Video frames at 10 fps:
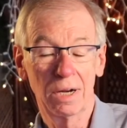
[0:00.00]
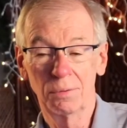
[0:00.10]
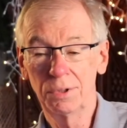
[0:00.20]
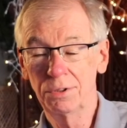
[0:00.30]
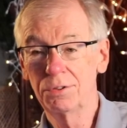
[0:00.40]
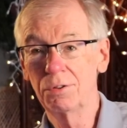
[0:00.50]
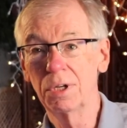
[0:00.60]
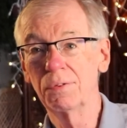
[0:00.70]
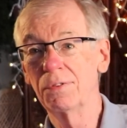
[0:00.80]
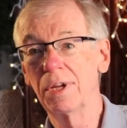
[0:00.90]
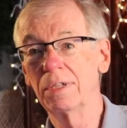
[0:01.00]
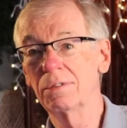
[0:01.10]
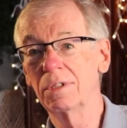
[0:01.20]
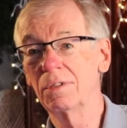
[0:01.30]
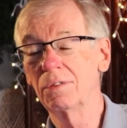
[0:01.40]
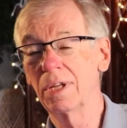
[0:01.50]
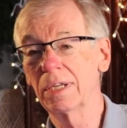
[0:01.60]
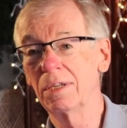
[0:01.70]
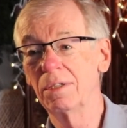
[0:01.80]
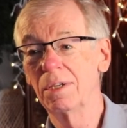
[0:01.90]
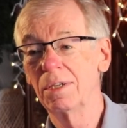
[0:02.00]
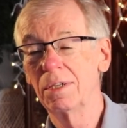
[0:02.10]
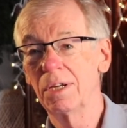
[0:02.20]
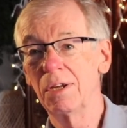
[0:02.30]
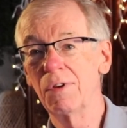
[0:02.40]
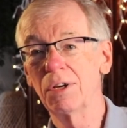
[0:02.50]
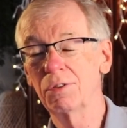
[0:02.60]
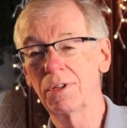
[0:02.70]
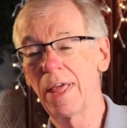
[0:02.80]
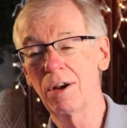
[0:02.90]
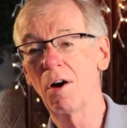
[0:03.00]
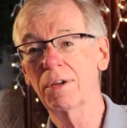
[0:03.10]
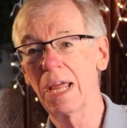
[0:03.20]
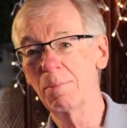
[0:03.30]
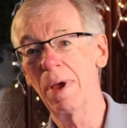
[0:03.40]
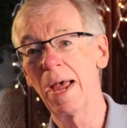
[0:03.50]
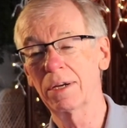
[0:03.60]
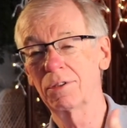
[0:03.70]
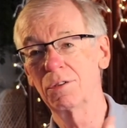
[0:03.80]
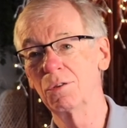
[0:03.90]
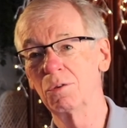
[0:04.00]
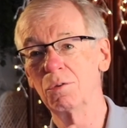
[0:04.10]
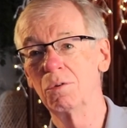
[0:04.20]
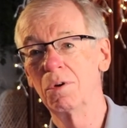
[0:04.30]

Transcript: we just drew different things, and it's like eventually that all came back to